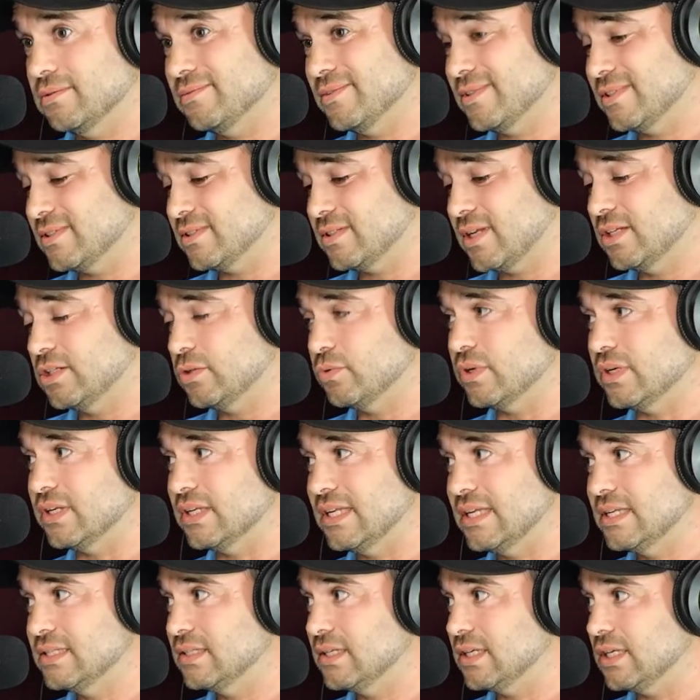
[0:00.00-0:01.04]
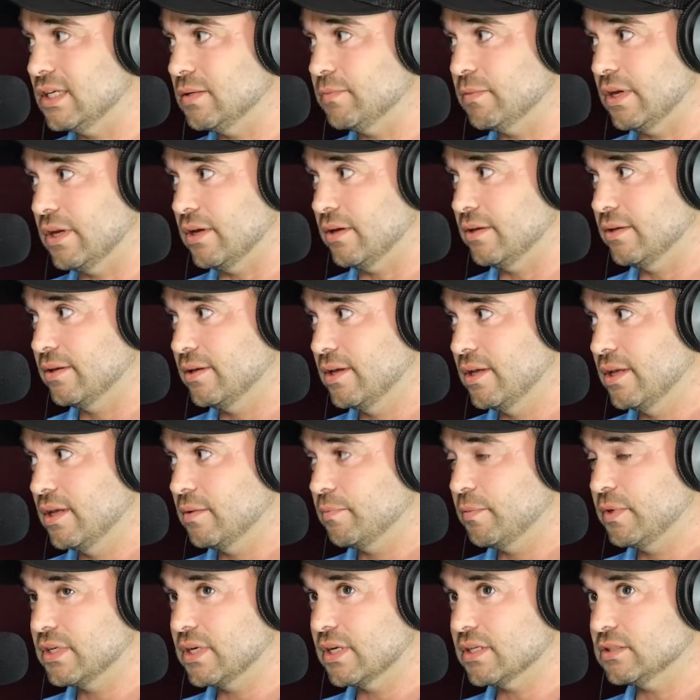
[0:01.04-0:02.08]
just Absolutely. send you an easy email yep.
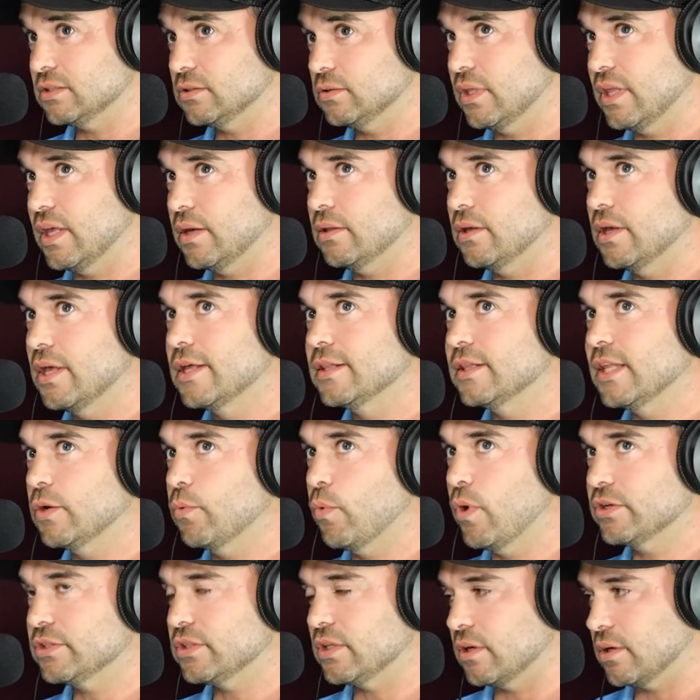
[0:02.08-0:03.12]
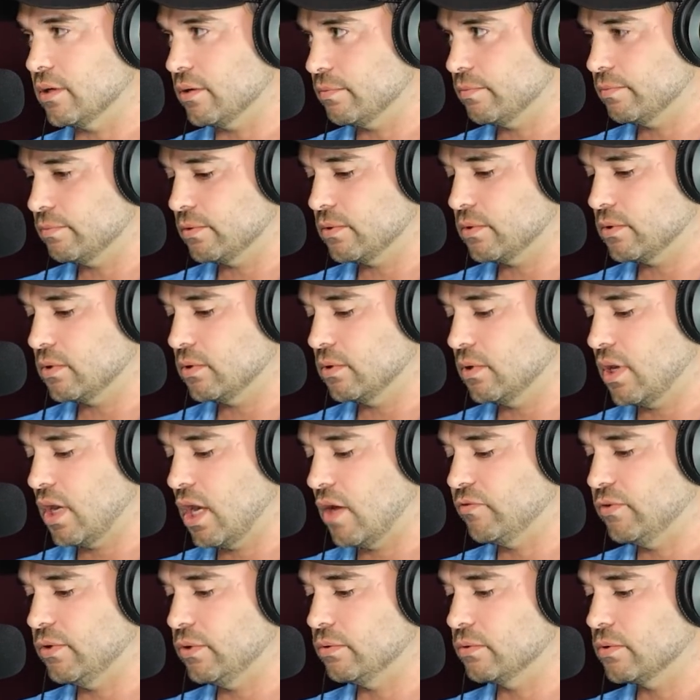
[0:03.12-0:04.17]
because you they, they want to have
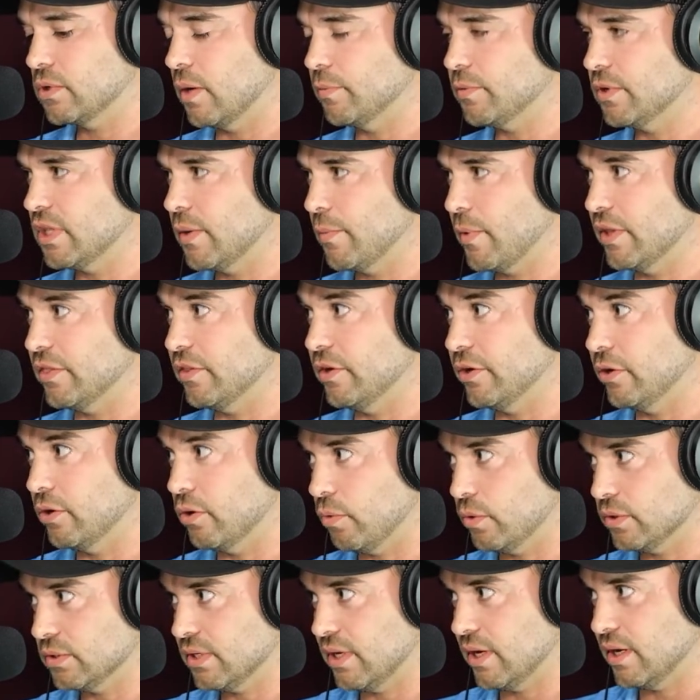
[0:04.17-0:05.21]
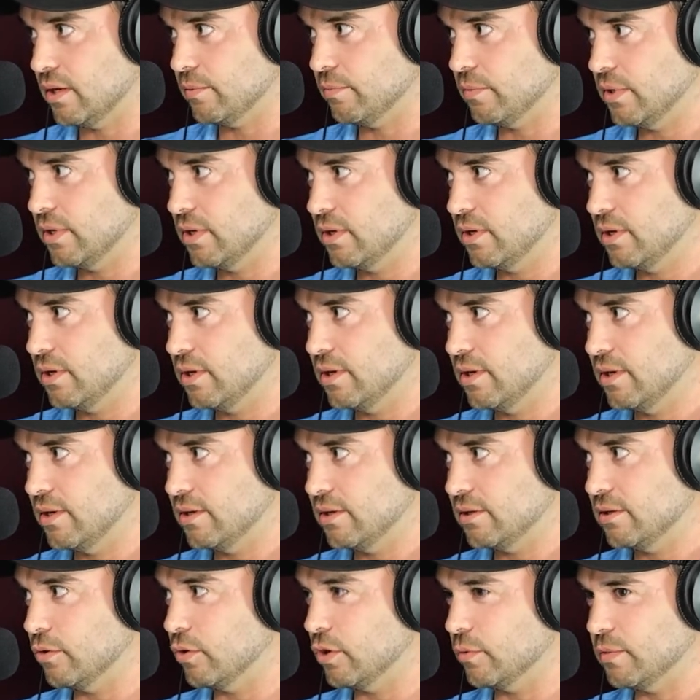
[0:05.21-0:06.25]
you come to them on their own time.
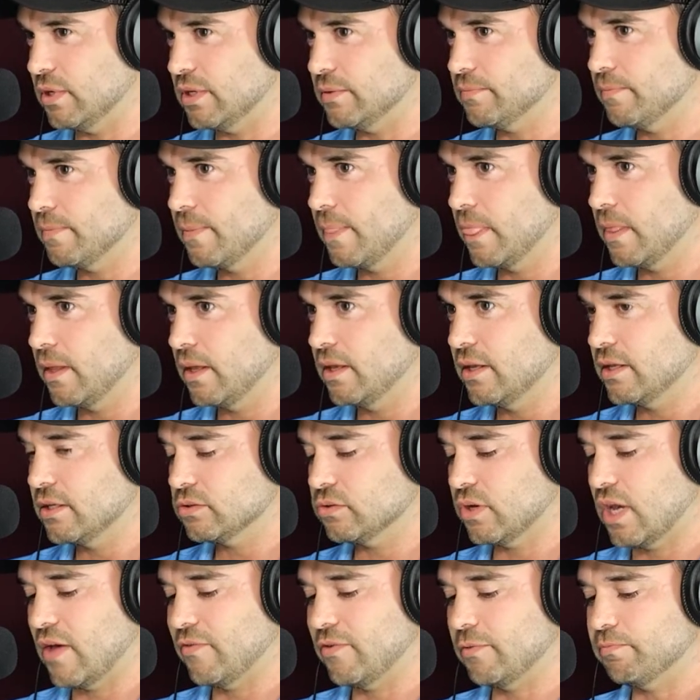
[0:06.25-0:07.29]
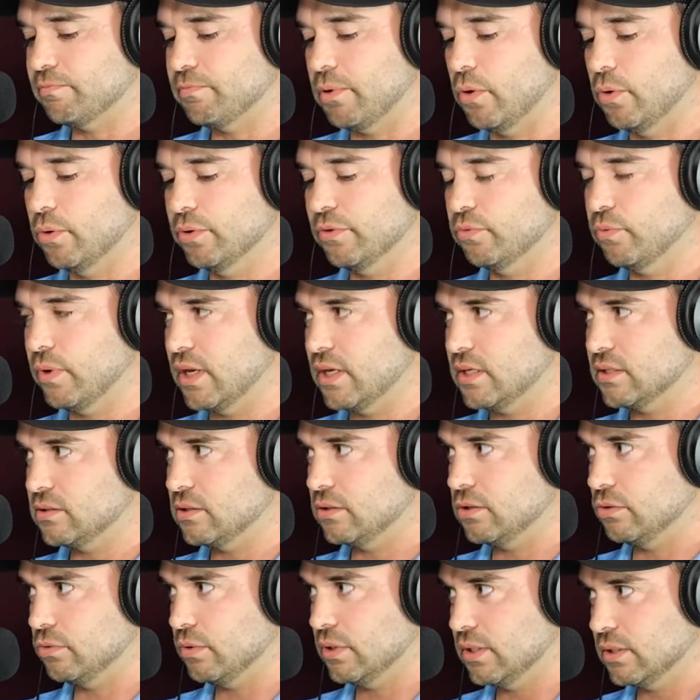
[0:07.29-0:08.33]
You know what I mean? So having both ways to
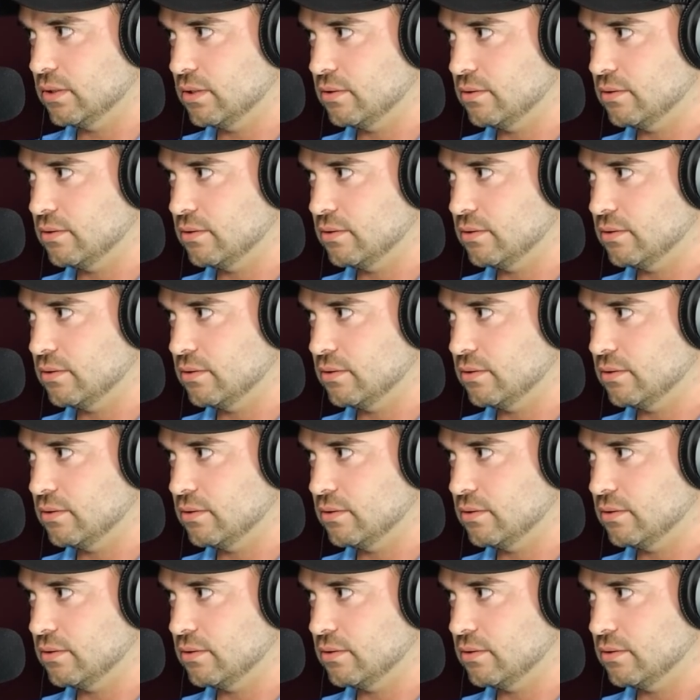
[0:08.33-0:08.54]
do it